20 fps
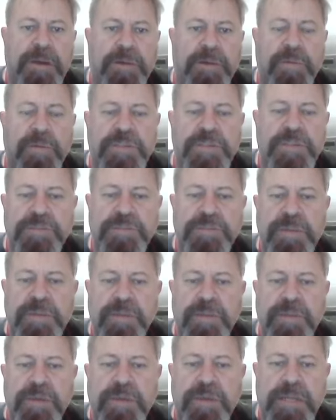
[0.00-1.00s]
we must
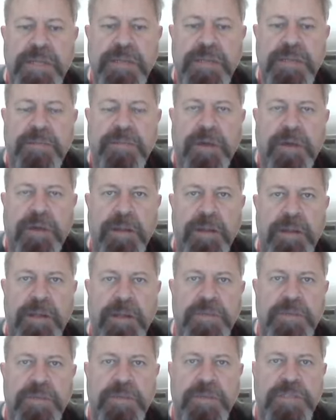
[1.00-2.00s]
remember that
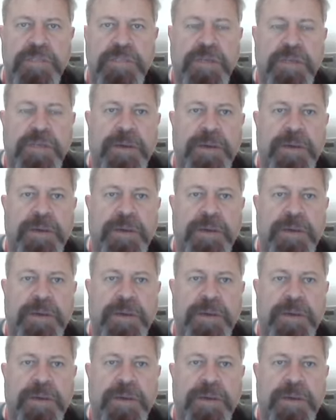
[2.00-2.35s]
rhyolite was